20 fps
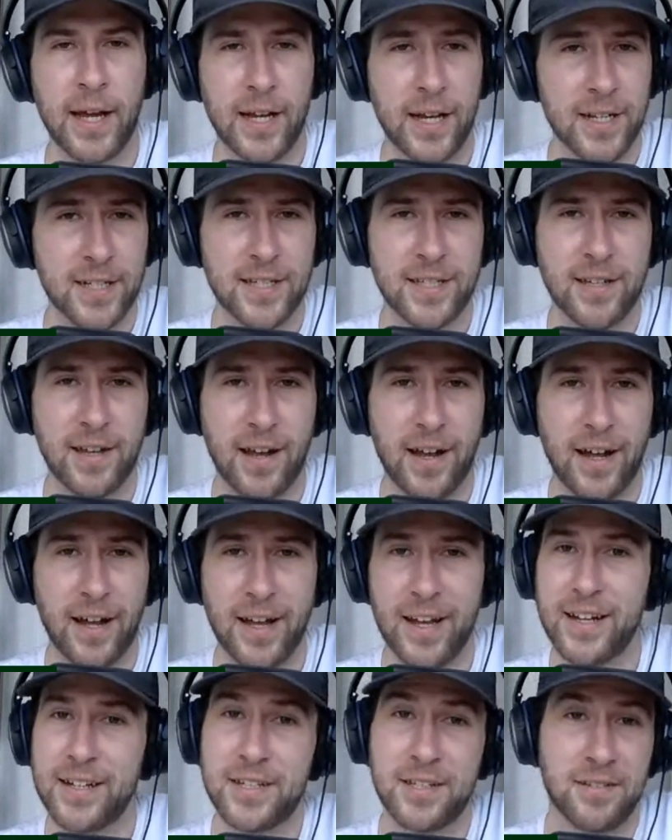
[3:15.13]
and it's
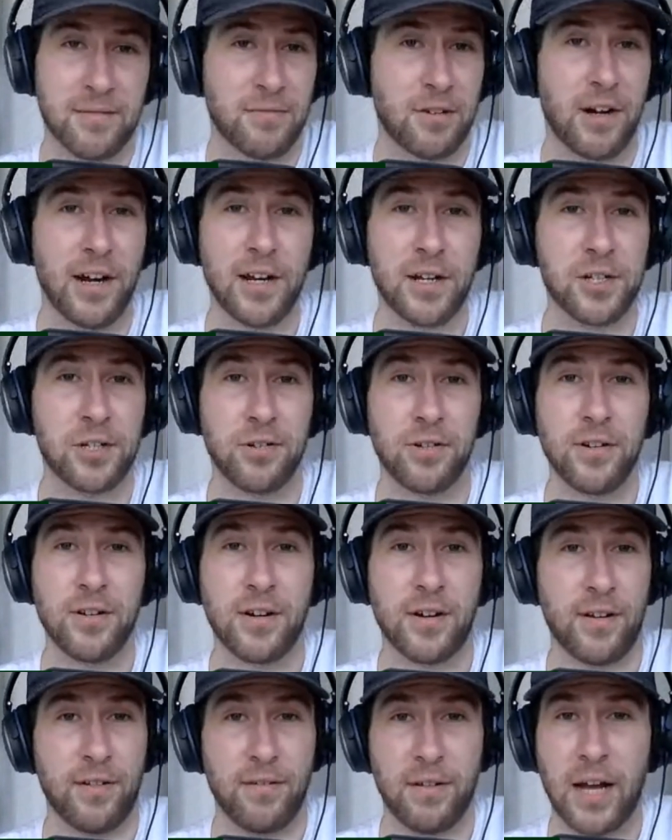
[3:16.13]
uh, it's quite
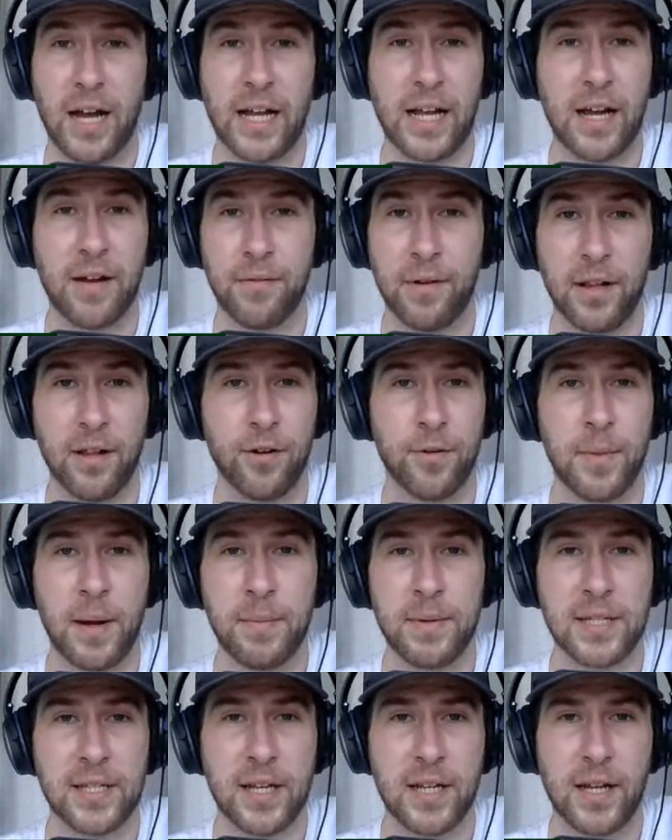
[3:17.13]
extraordinary. I can't really
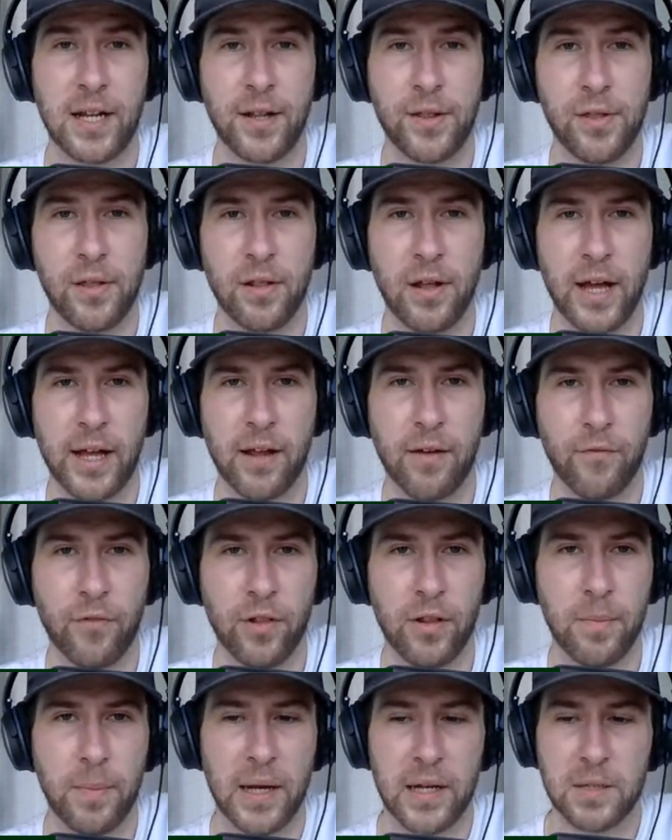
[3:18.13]
remember seeing anything like it
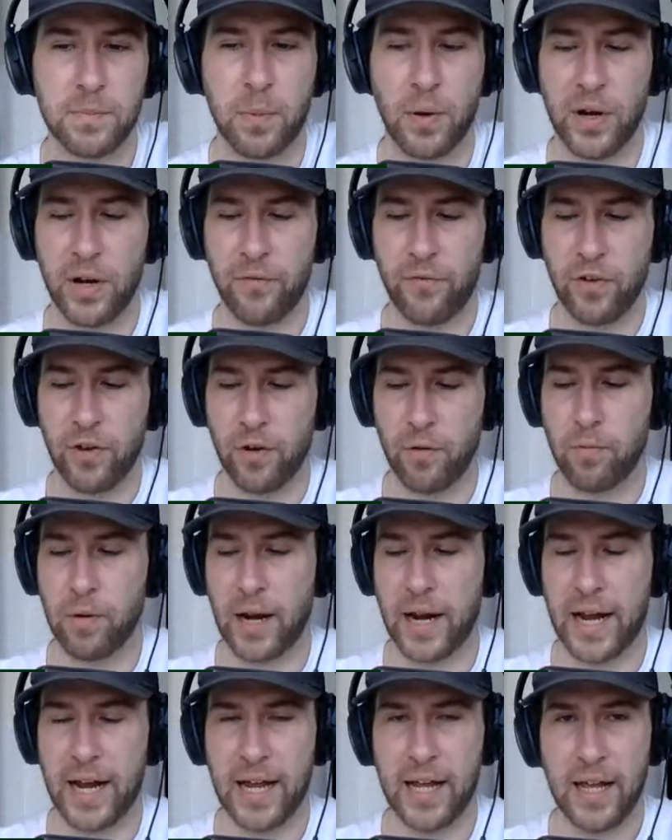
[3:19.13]
from the Bucks' point of view,
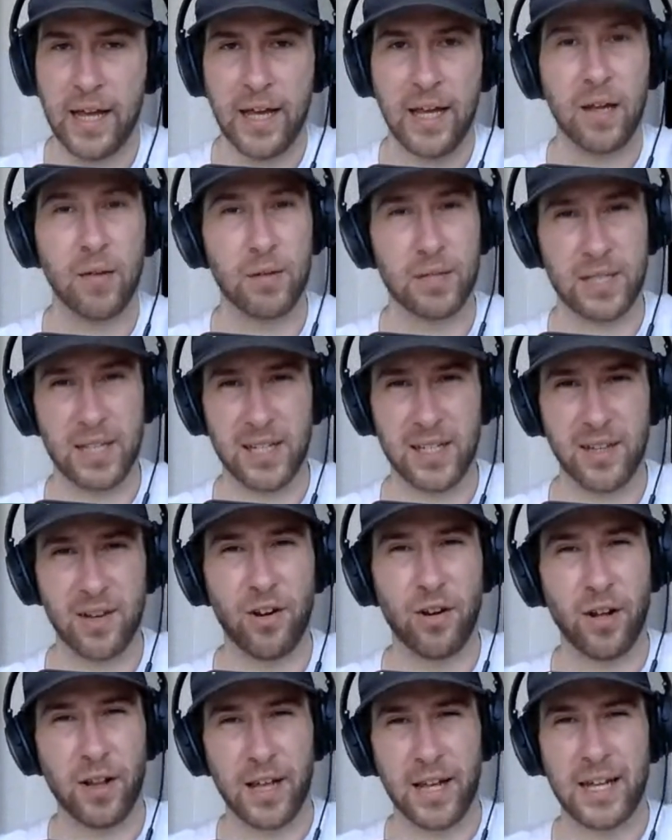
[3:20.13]
where it was this
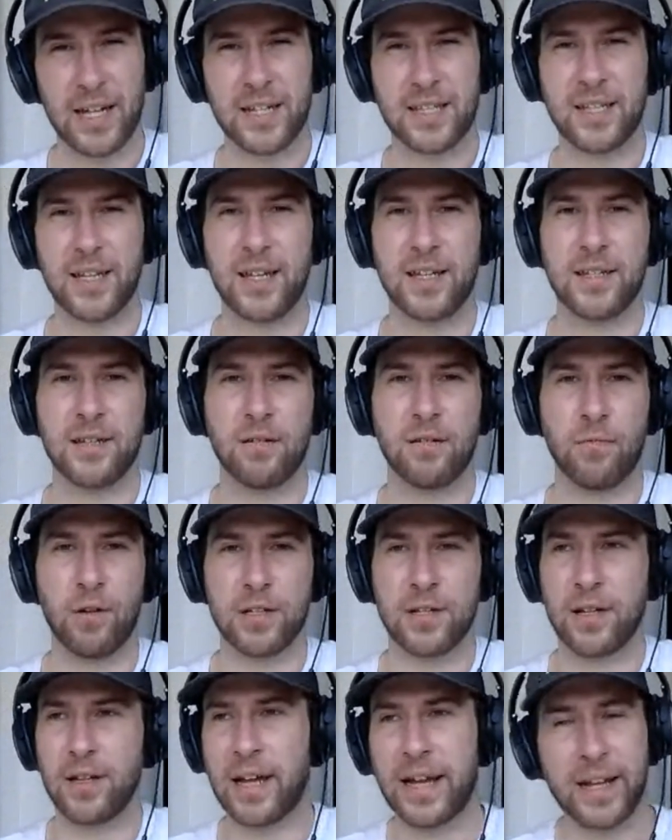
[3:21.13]
early in the season. It
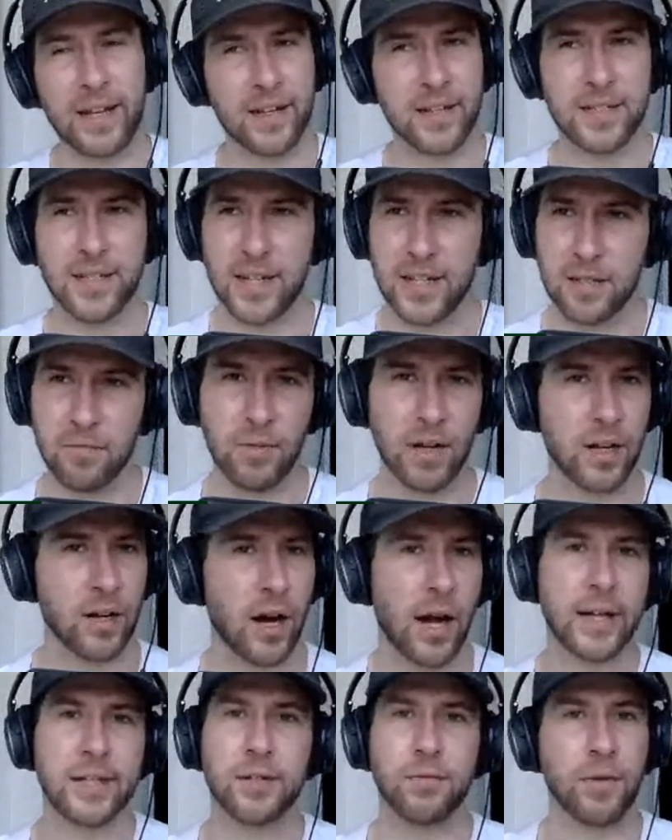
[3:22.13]
wasn't late in the season where
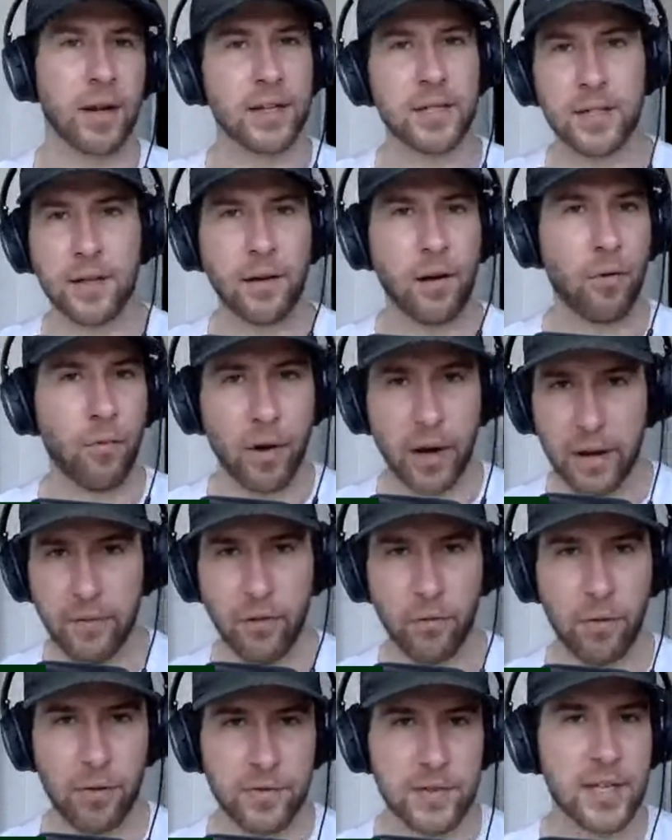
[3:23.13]
guys are resting or
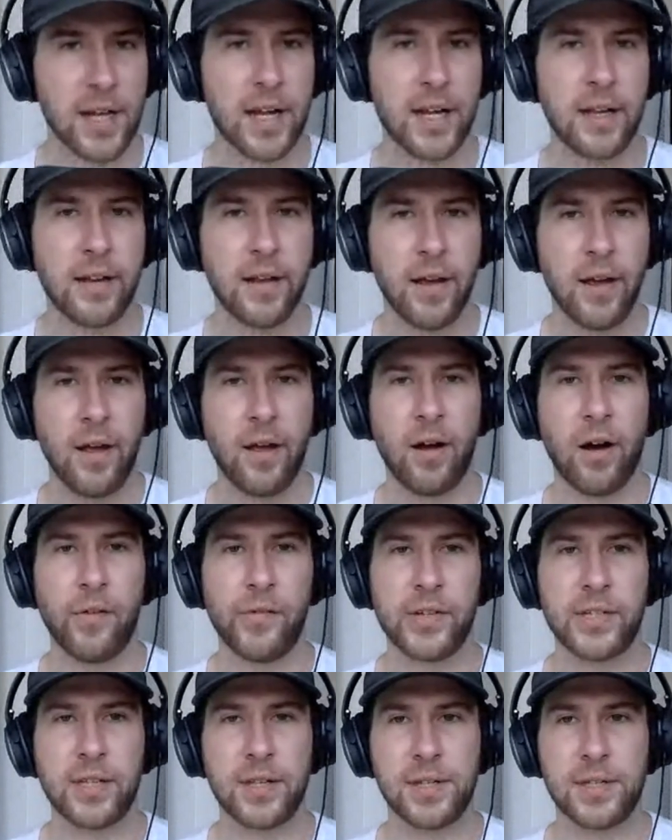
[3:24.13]
whatever. We've seen
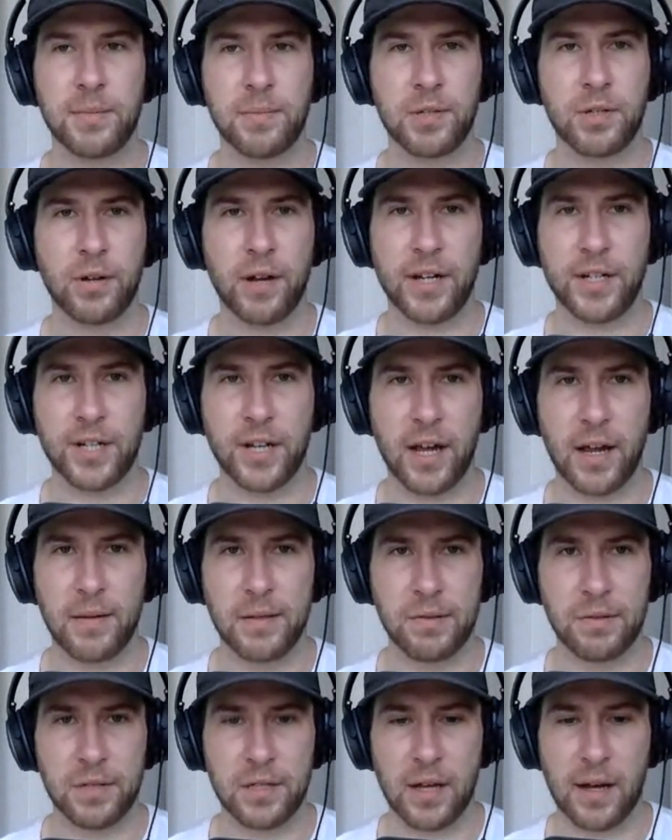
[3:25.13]
obviously some strange
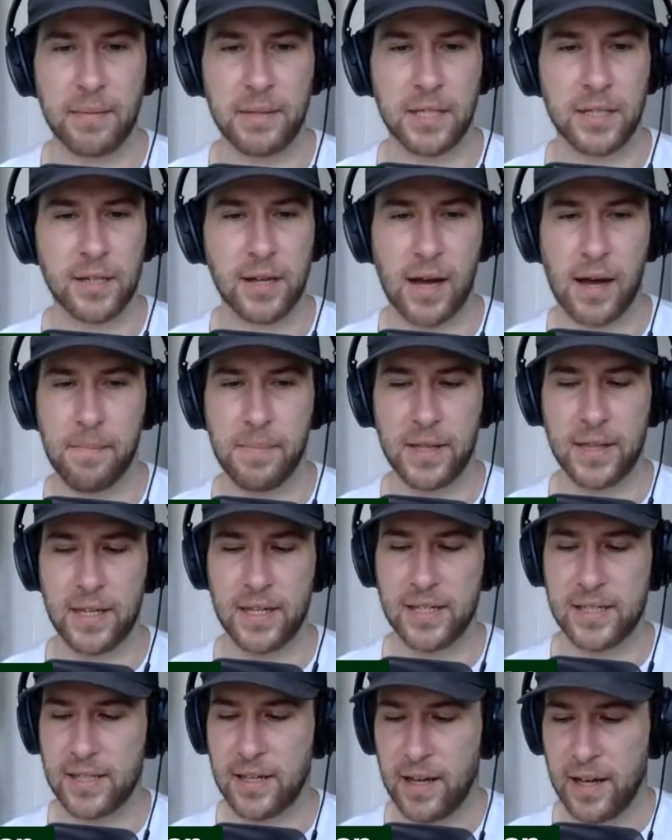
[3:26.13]
games from time to time, but
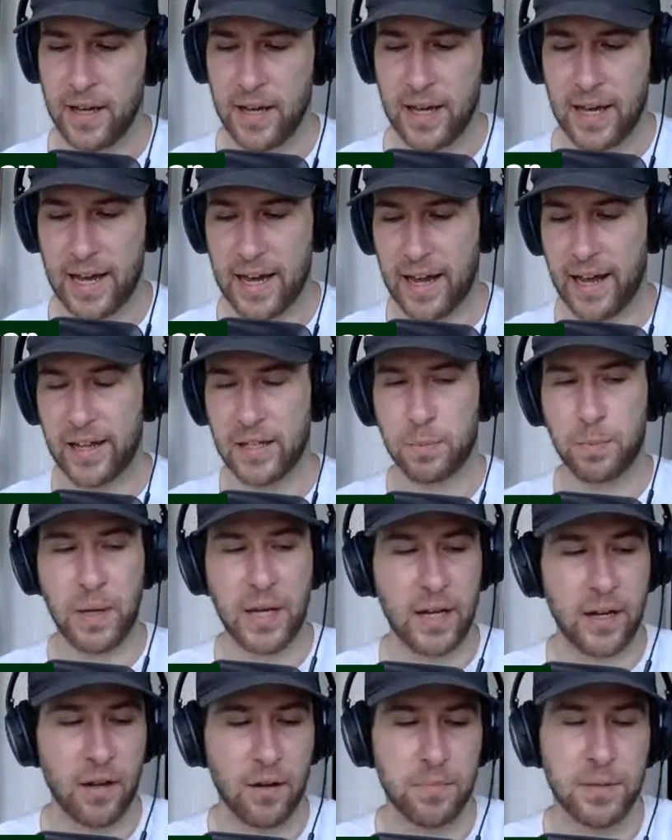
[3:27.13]
this uh, has
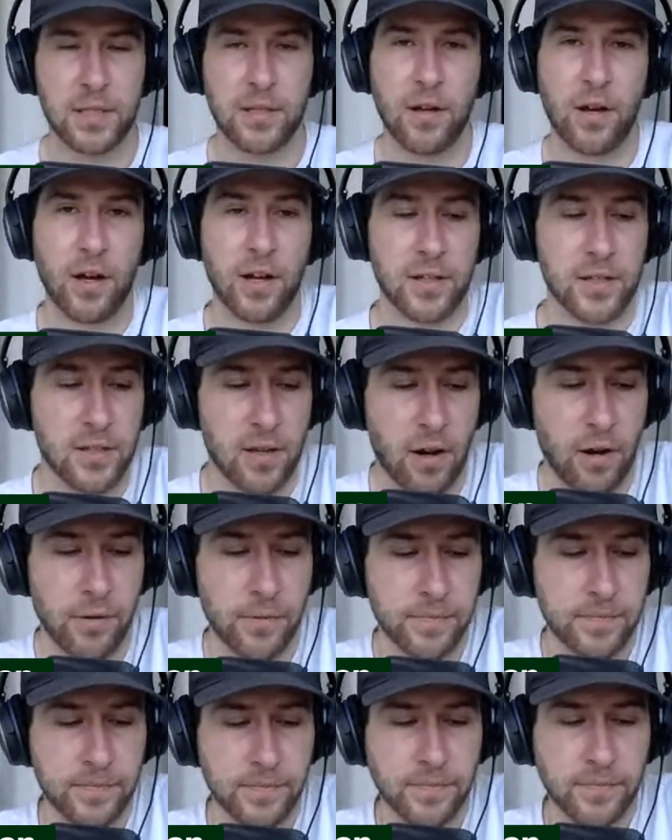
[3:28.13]
been absurd. So